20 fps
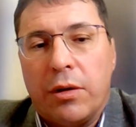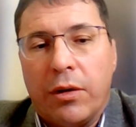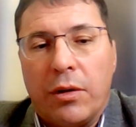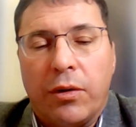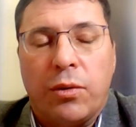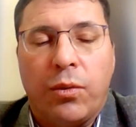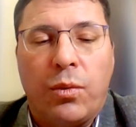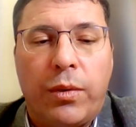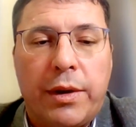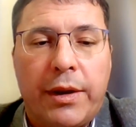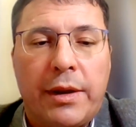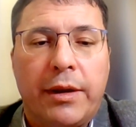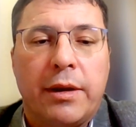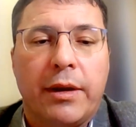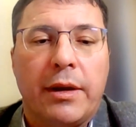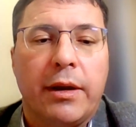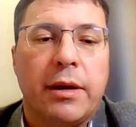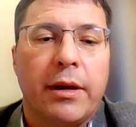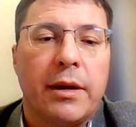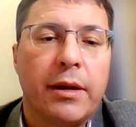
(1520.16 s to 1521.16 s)

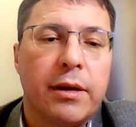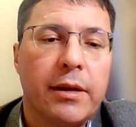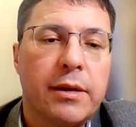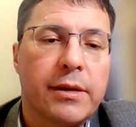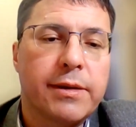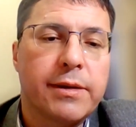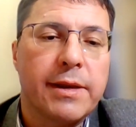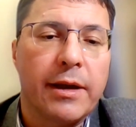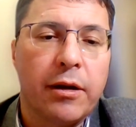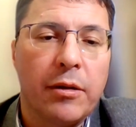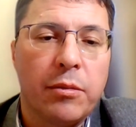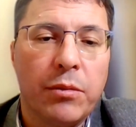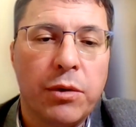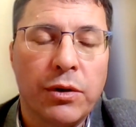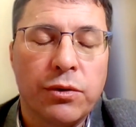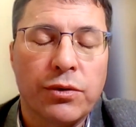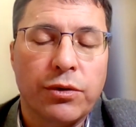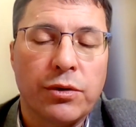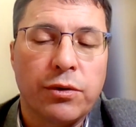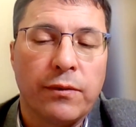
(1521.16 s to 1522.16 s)
We sell
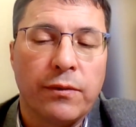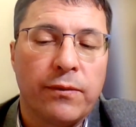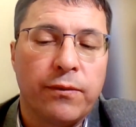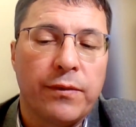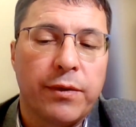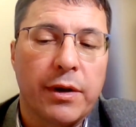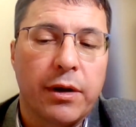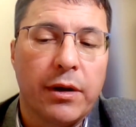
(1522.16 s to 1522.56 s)
most of